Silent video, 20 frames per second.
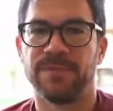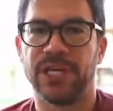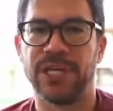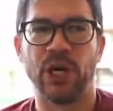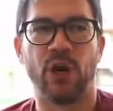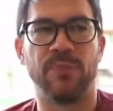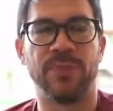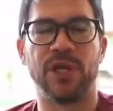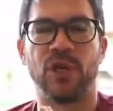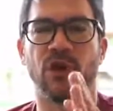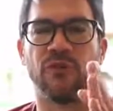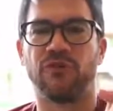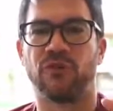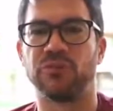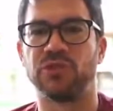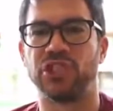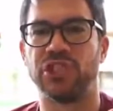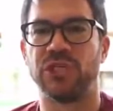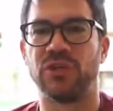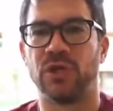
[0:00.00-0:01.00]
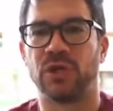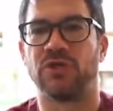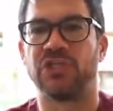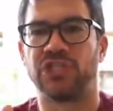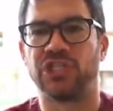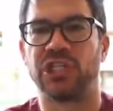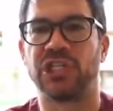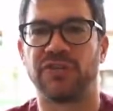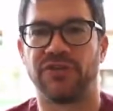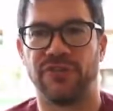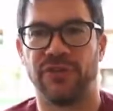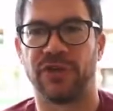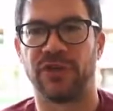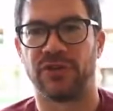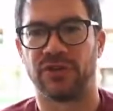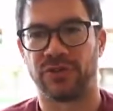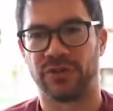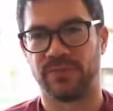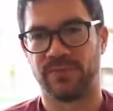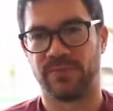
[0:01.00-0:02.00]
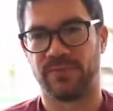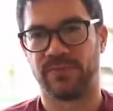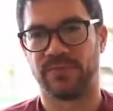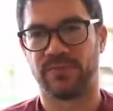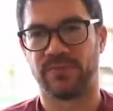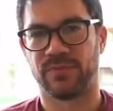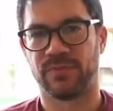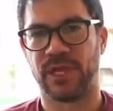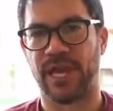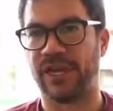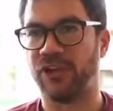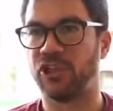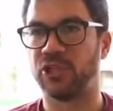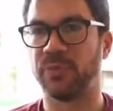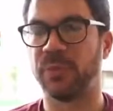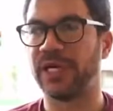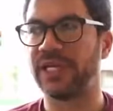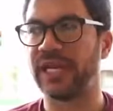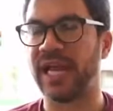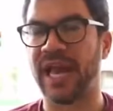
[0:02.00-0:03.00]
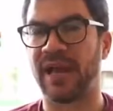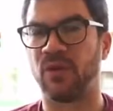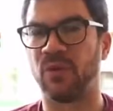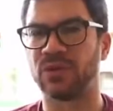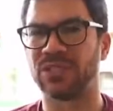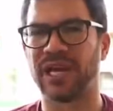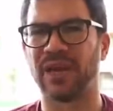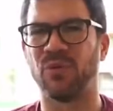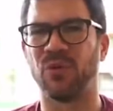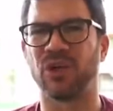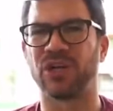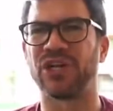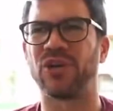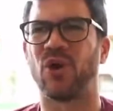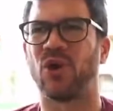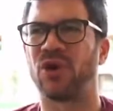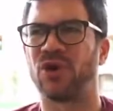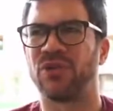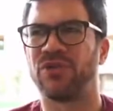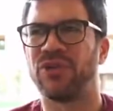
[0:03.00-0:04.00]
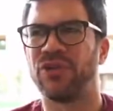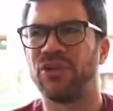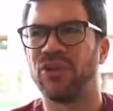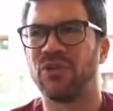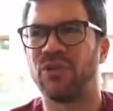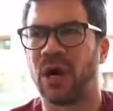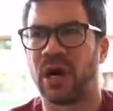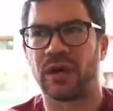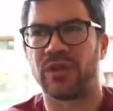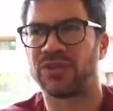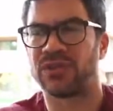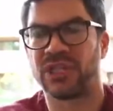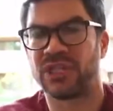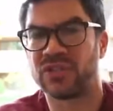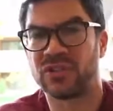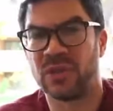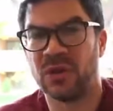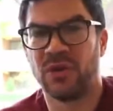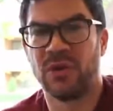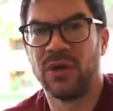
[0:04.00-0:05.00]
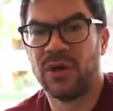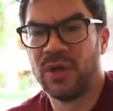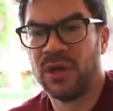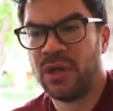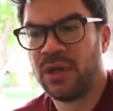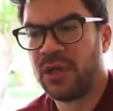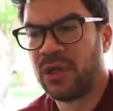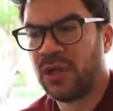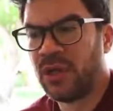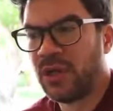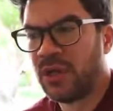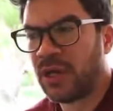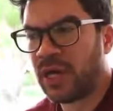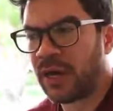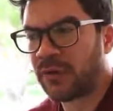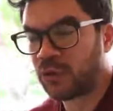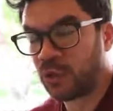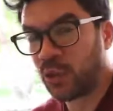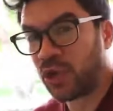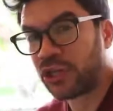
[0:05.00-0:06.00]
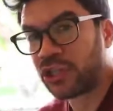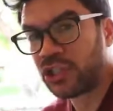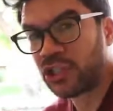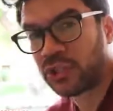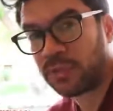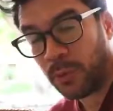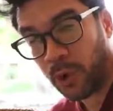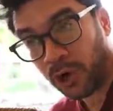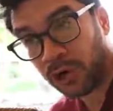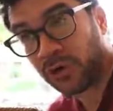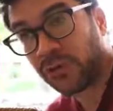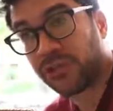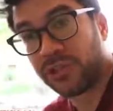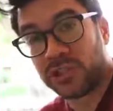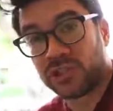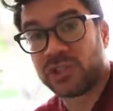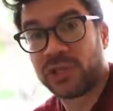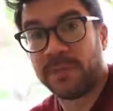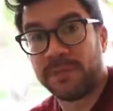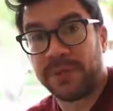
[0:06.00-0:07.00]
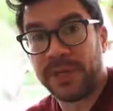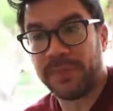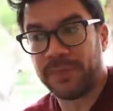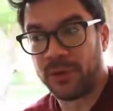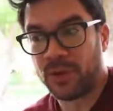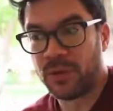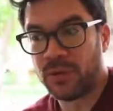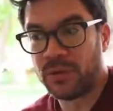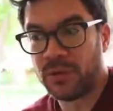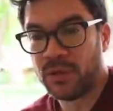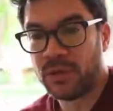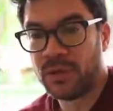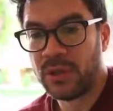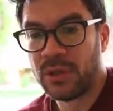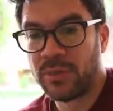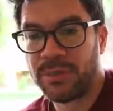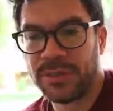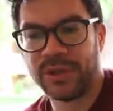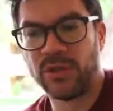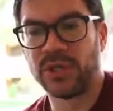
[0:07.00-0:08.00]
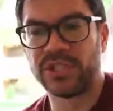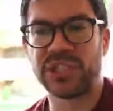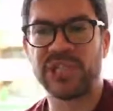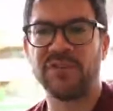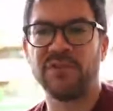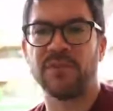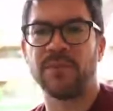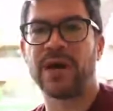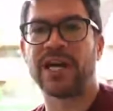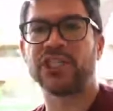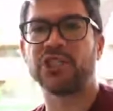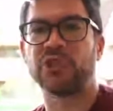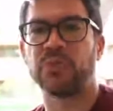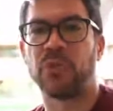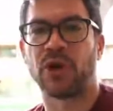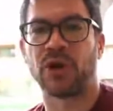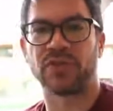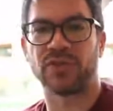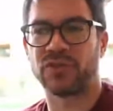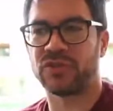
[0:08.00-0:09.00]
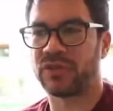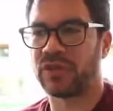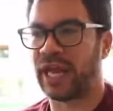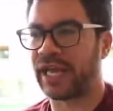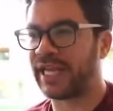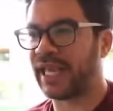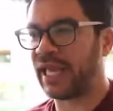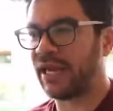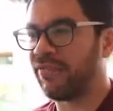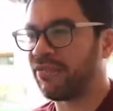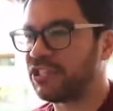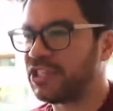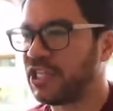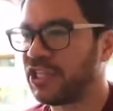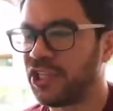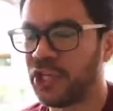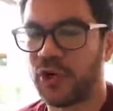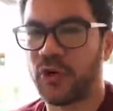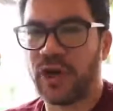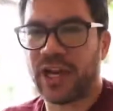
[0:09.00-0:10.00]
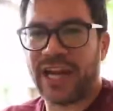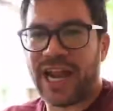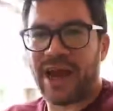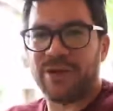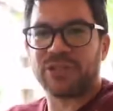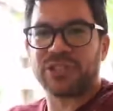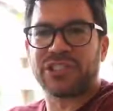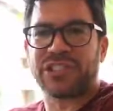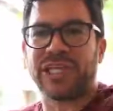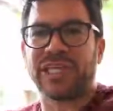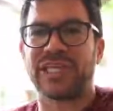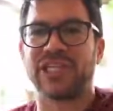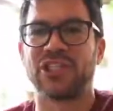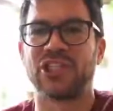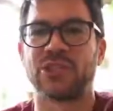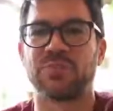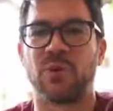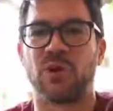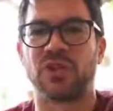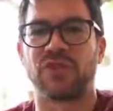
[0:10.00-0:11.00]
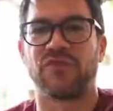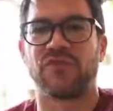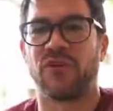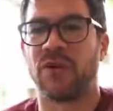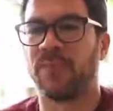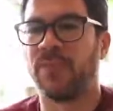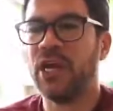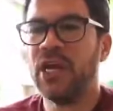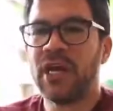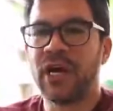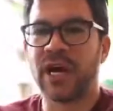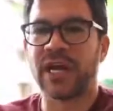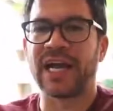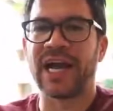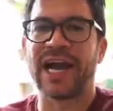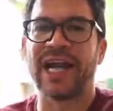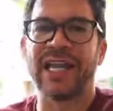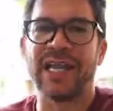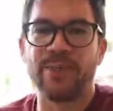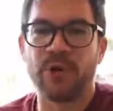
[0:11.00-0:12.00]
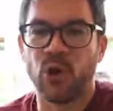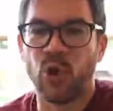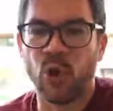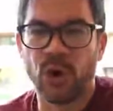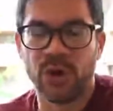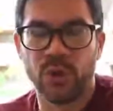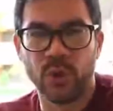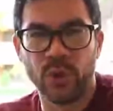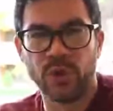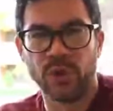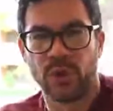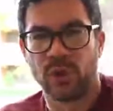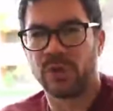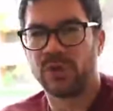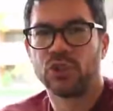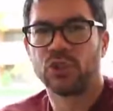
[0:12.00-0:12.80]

It helped me go from 0 to 6 figures. How do you explain that? Was I working harder than you? I don't think so. I was working smarter than some people, but it wasn't even my smarts. I can't even take the credit. I was taking the smarts from a guy named Corey Rudel.